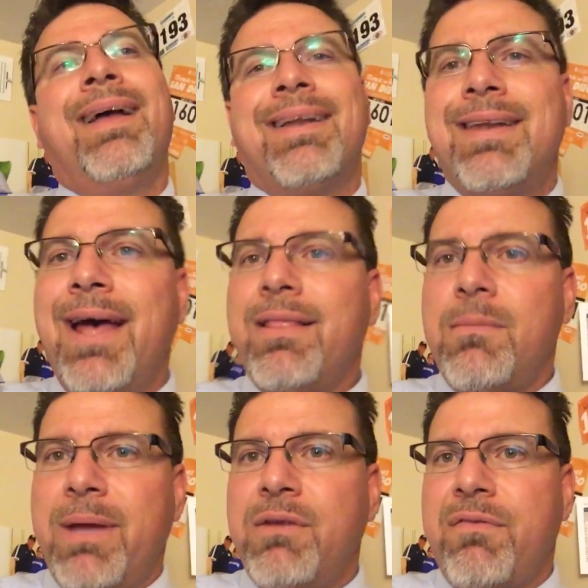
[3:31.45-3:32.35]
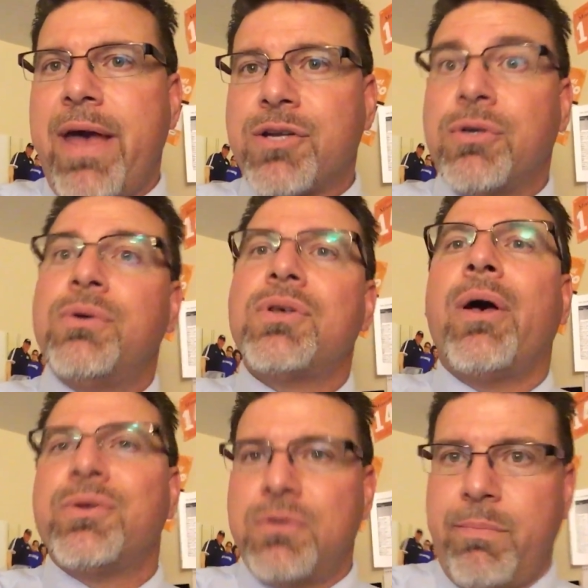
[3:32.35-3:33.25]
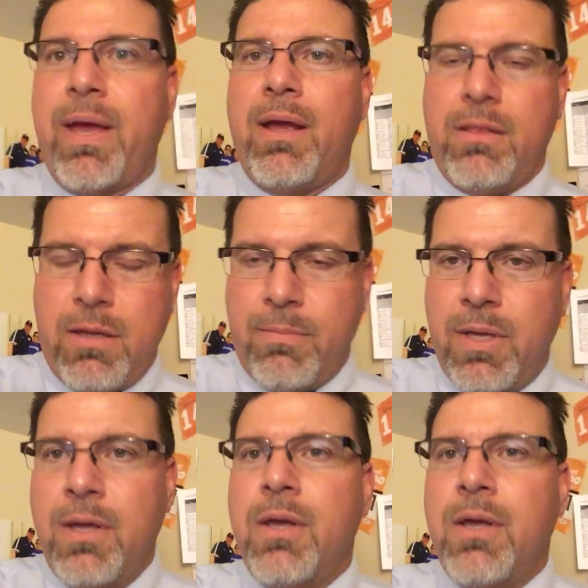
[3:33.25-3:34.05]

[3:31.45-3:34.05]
not the manufacturer who's also paying them.